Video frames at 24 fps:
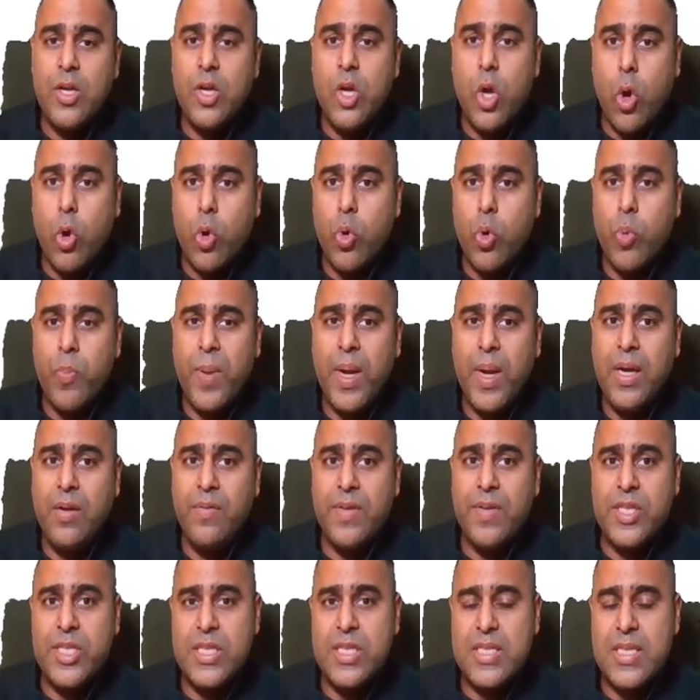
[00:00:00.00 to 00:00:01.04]
document
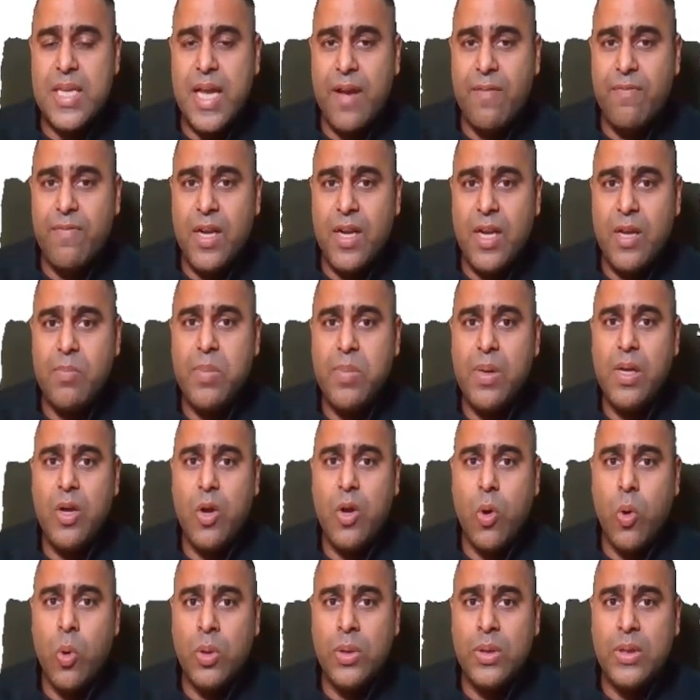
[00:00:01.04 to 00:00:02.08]
which is available
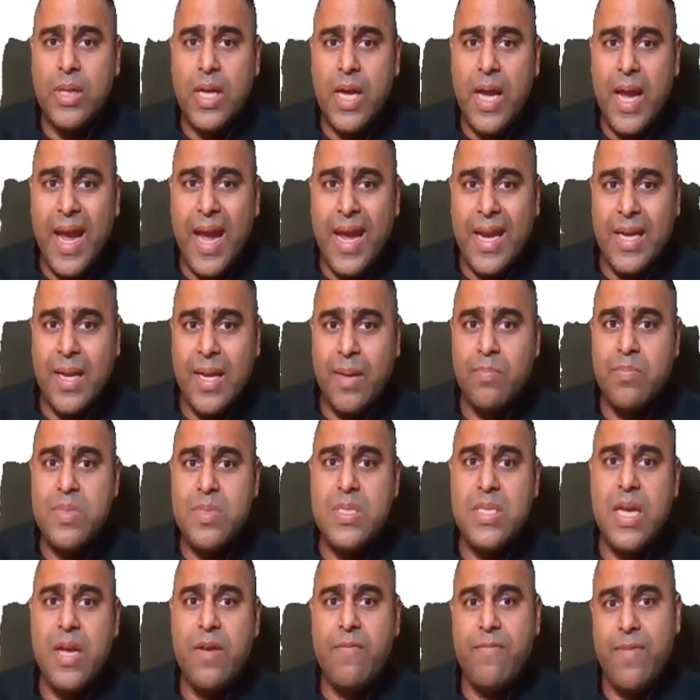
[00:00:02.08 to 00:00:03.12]
on the
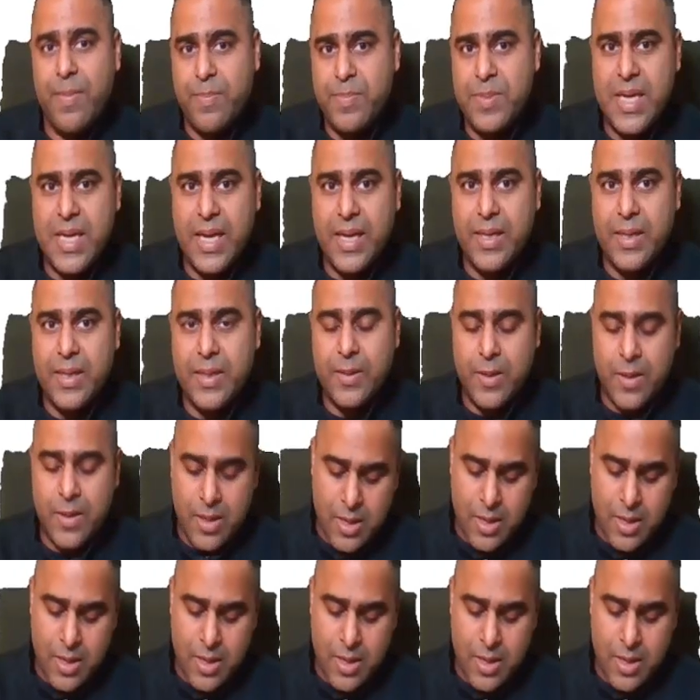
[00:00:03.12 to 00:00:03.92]
NMC website,